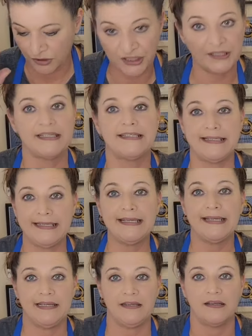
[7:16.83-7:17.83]
to the
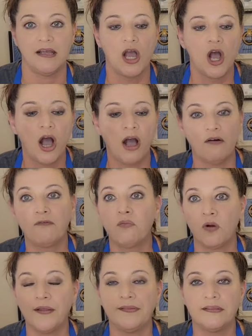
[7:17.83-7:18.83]
T of
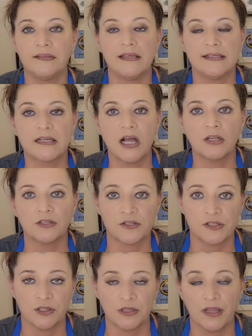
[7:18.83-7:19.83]
what these
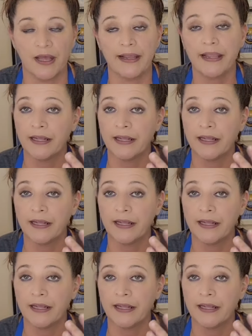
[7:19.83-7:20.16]
colors look like.